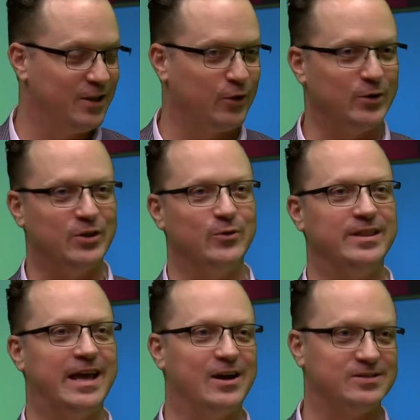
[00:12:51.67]

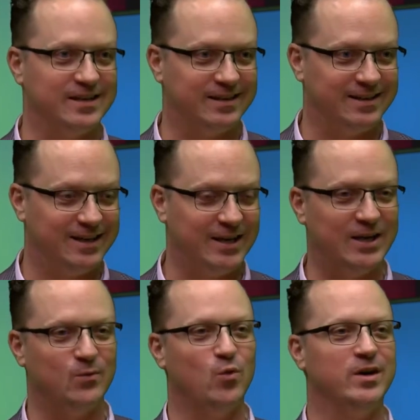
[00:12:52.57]
33,000
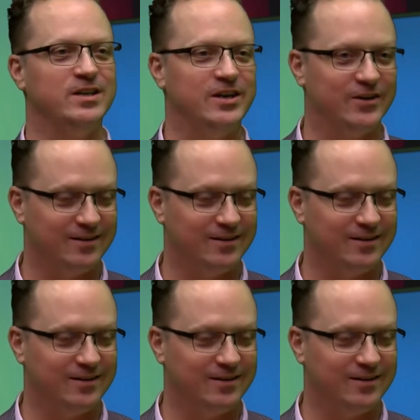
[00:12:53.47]
in 1 year.